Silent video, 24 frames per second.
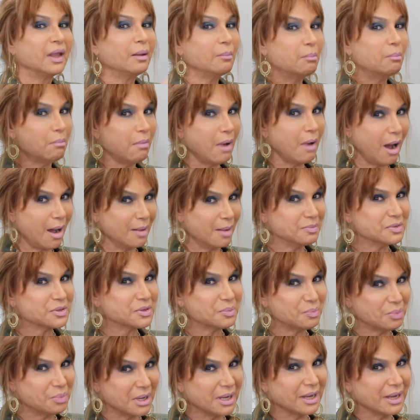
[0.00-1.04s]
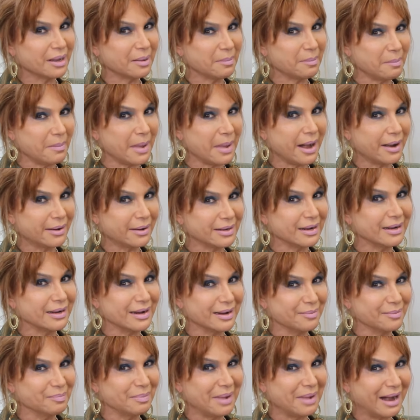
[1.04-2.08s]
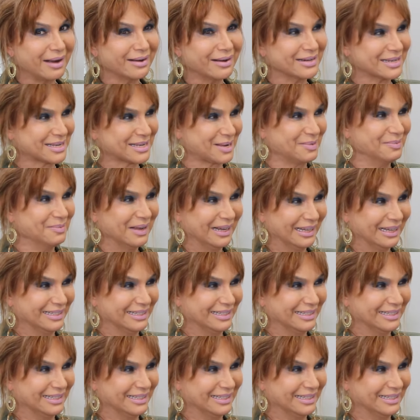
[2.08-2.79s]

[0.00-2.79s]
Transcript: moms being an embarrassment.